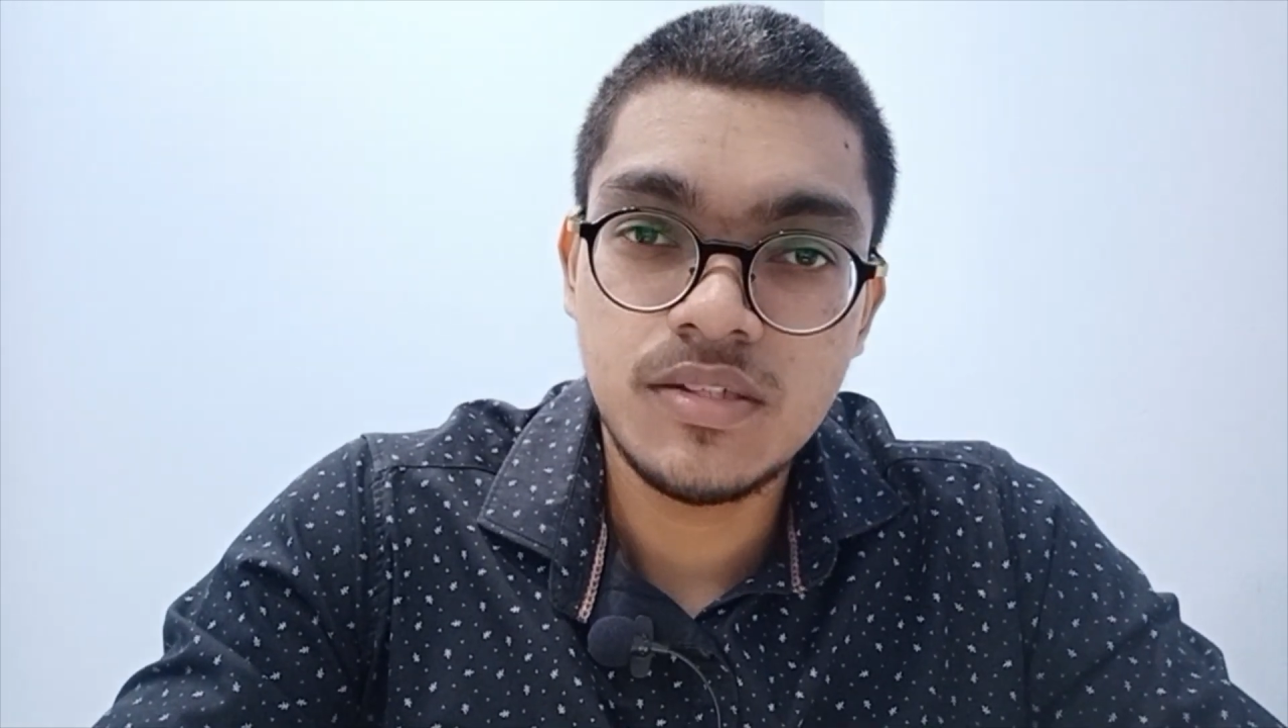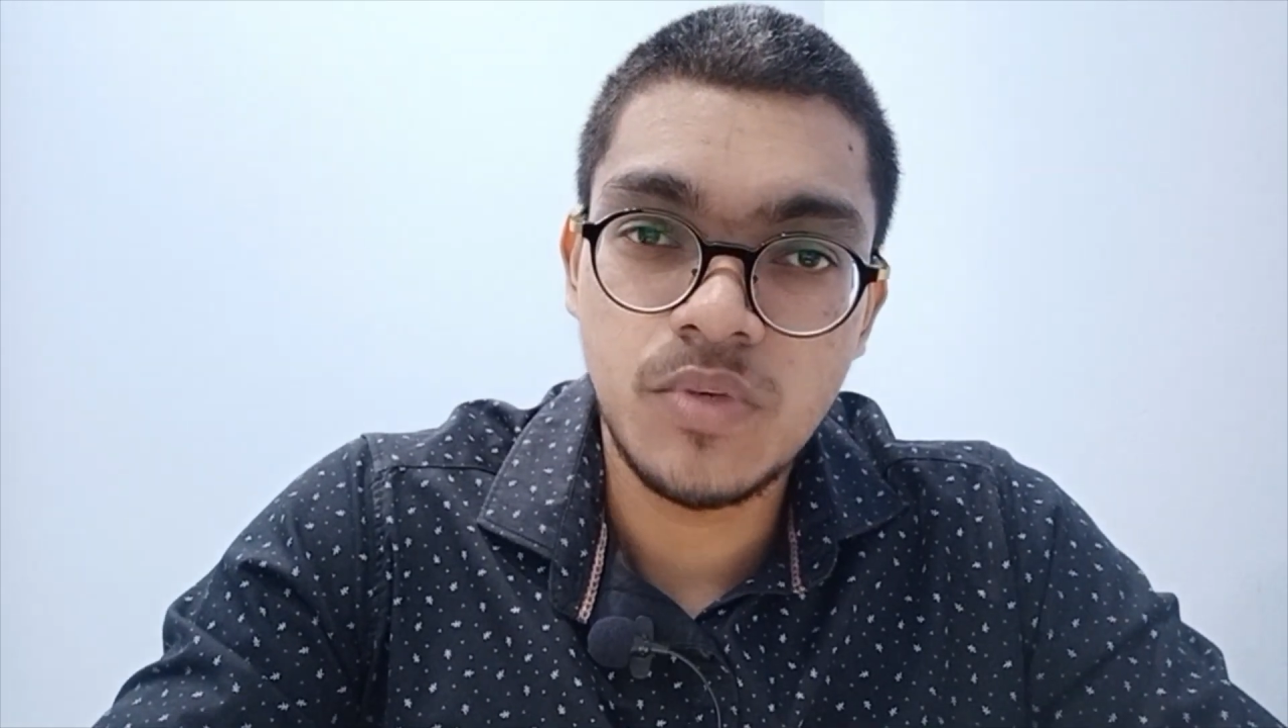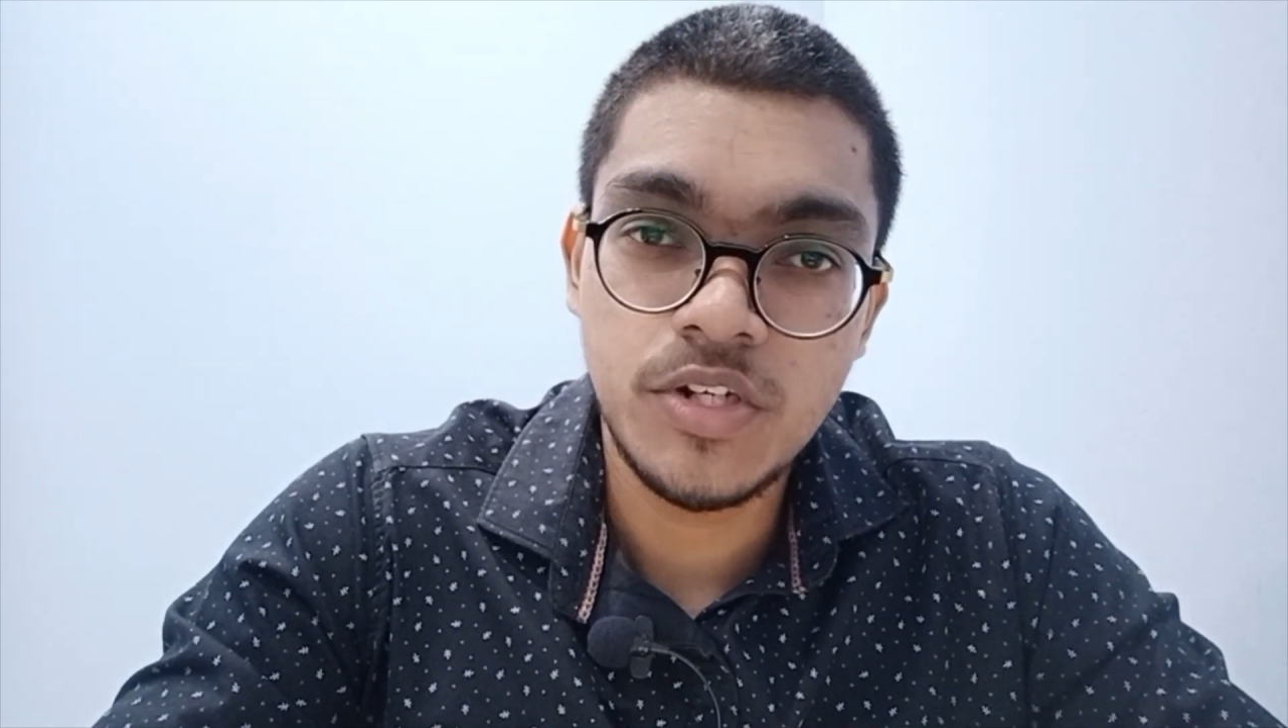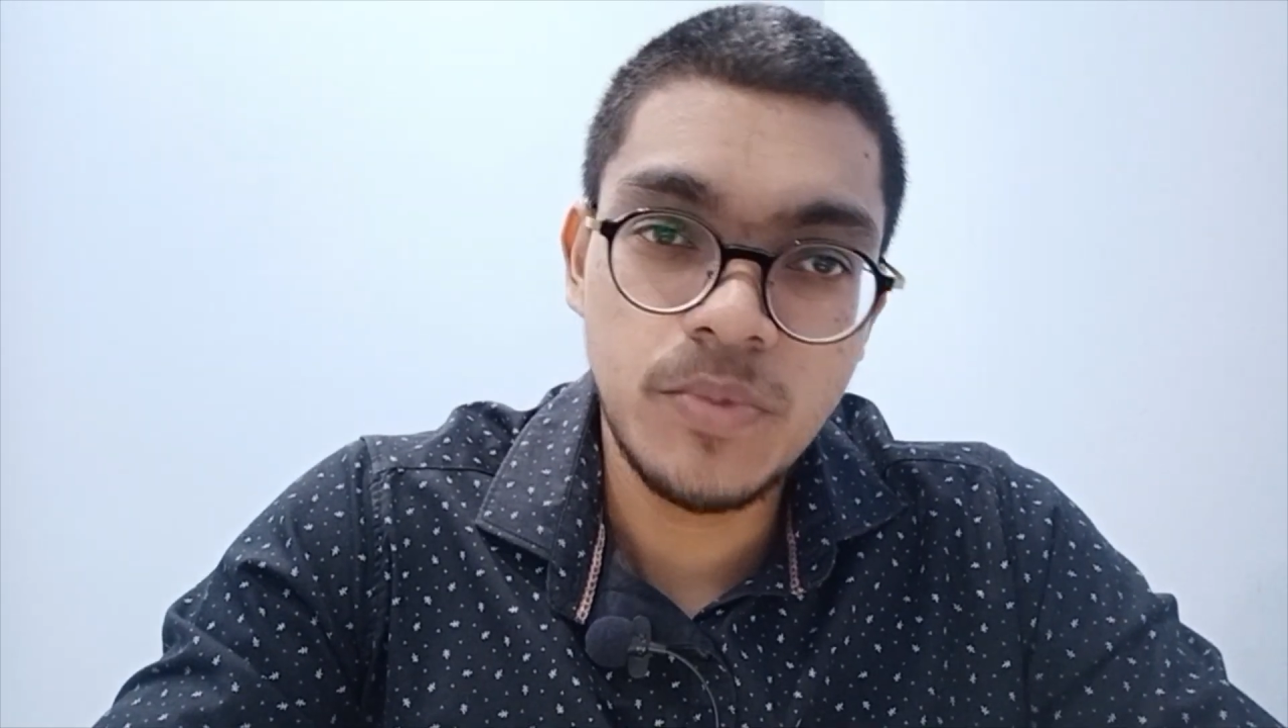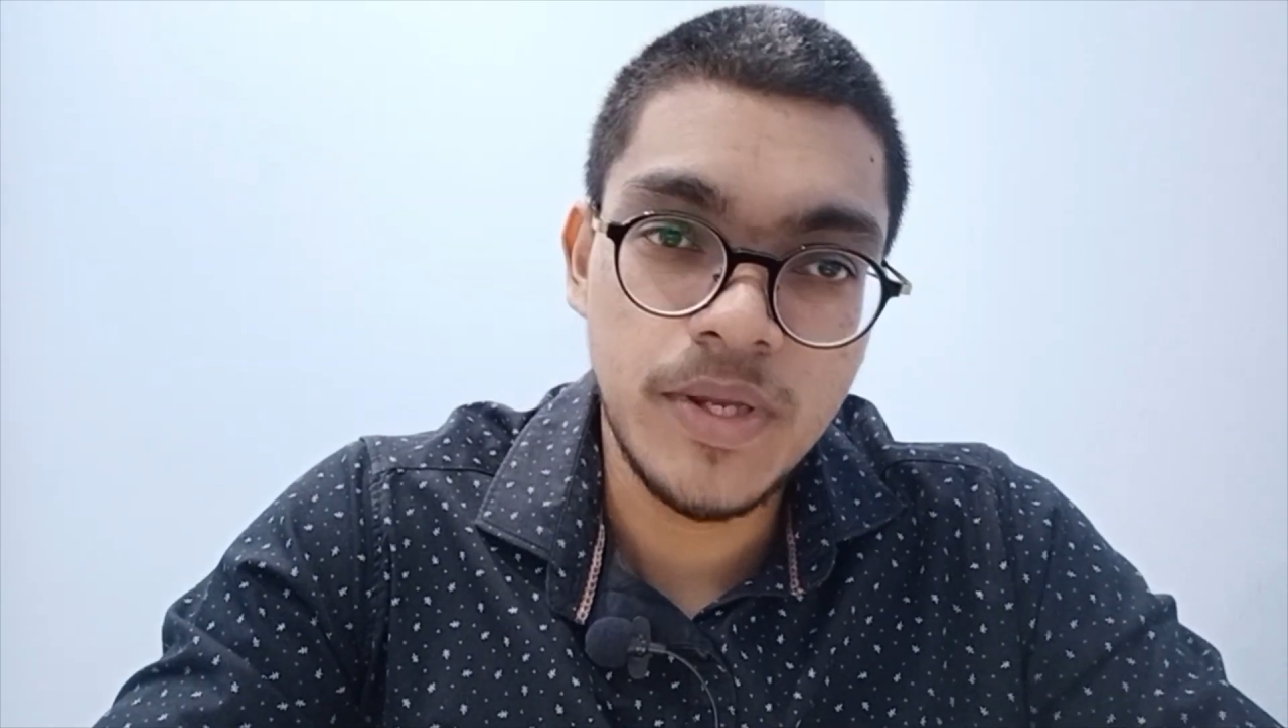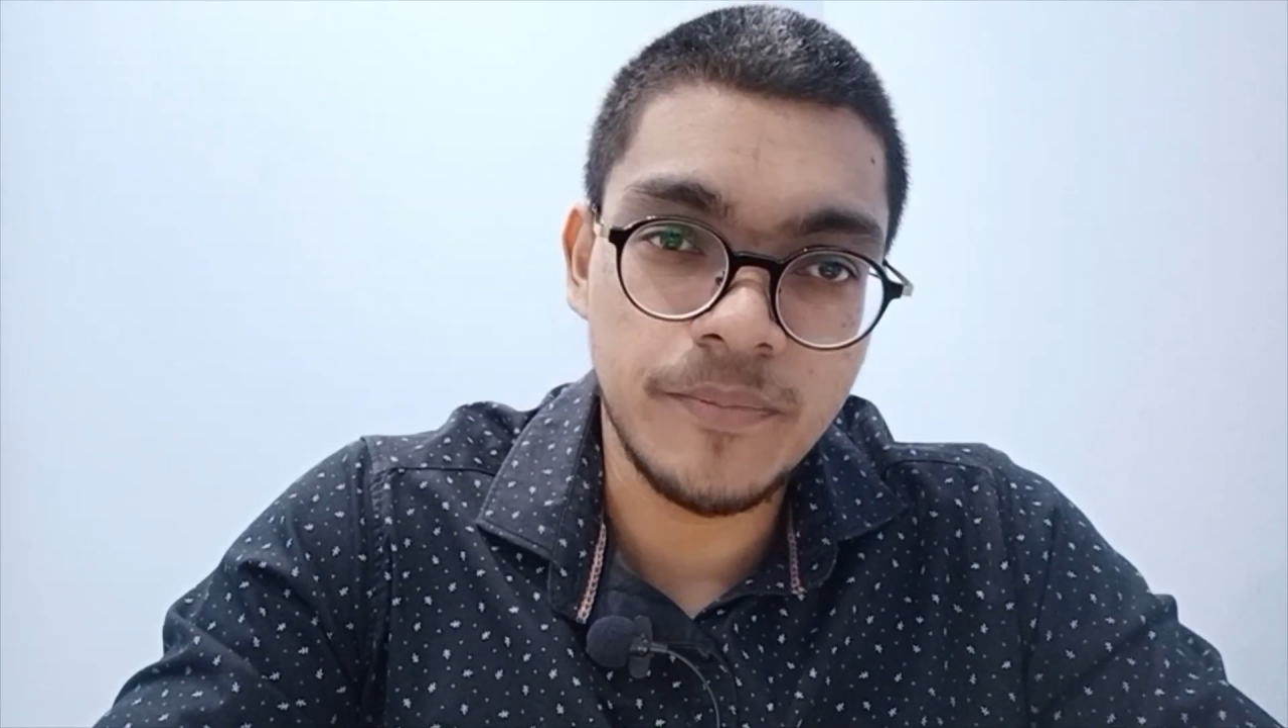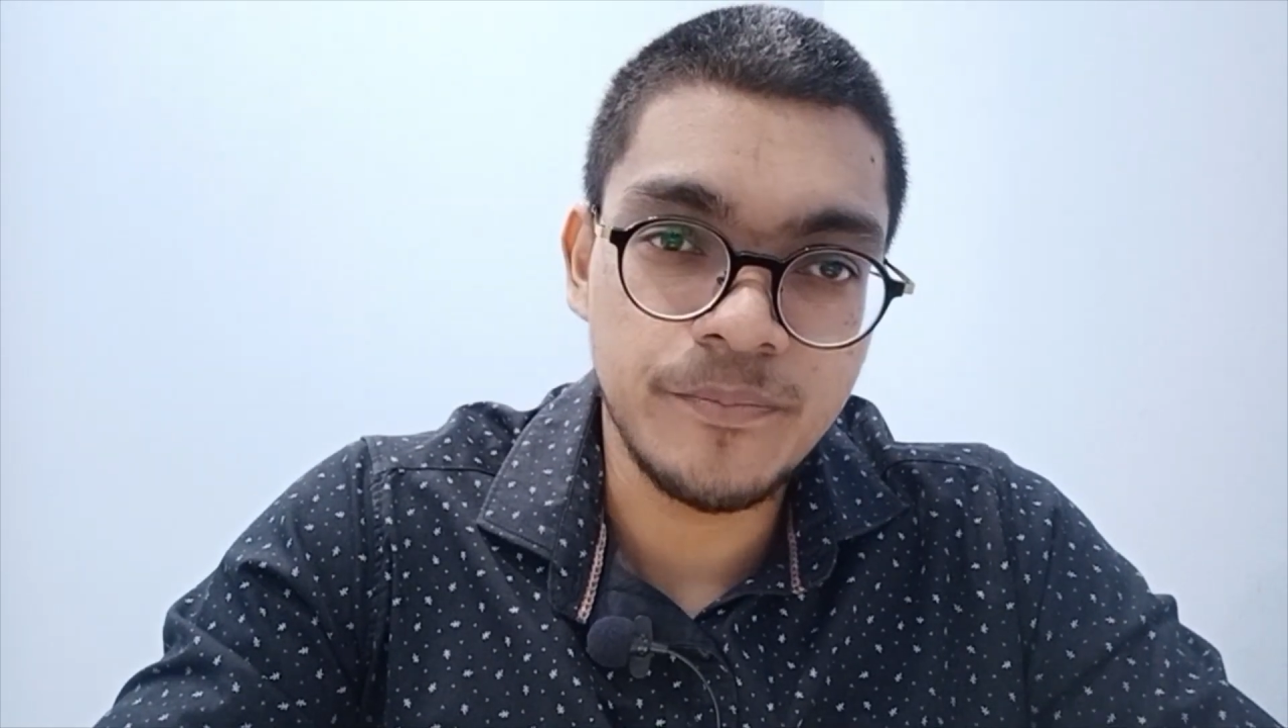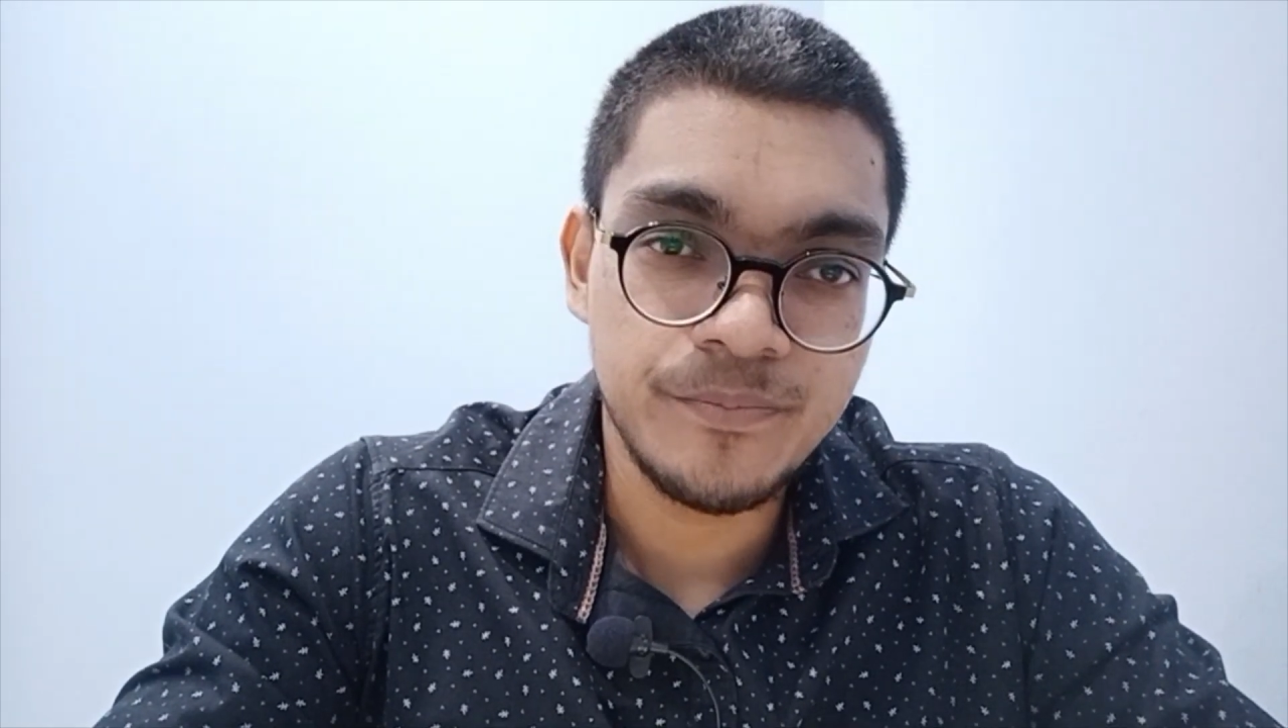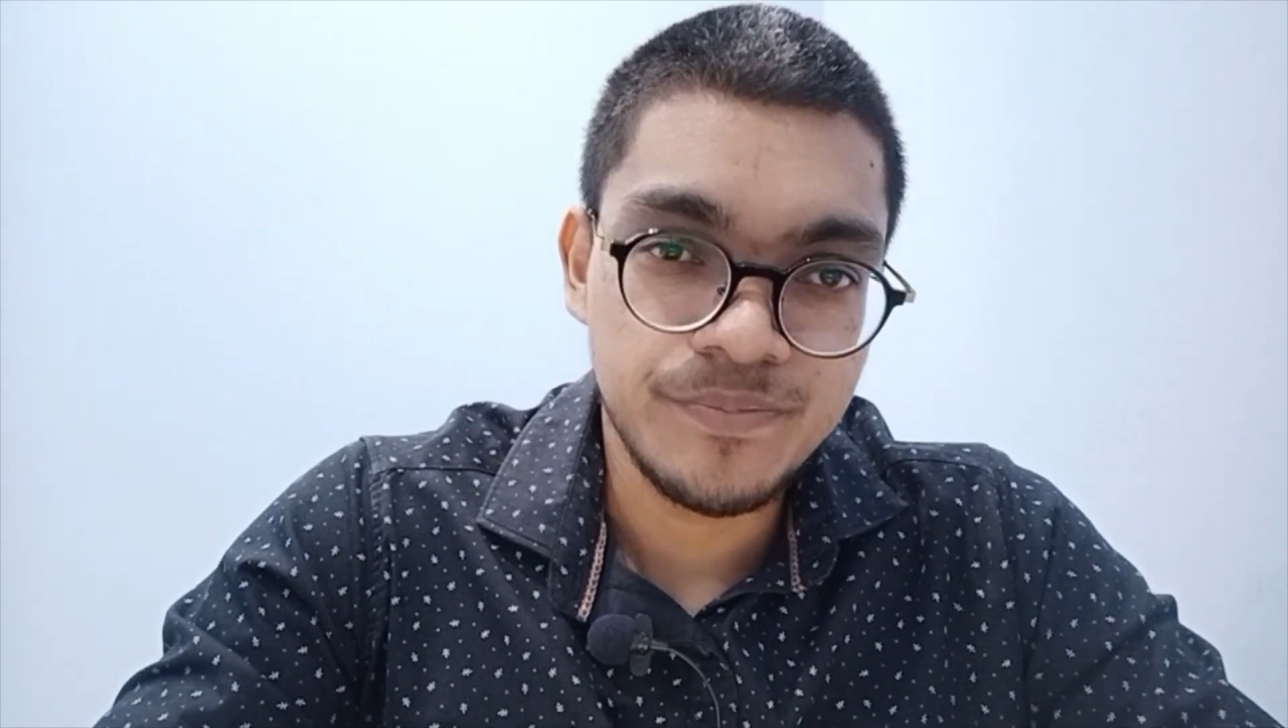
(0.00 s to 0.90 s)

were doing.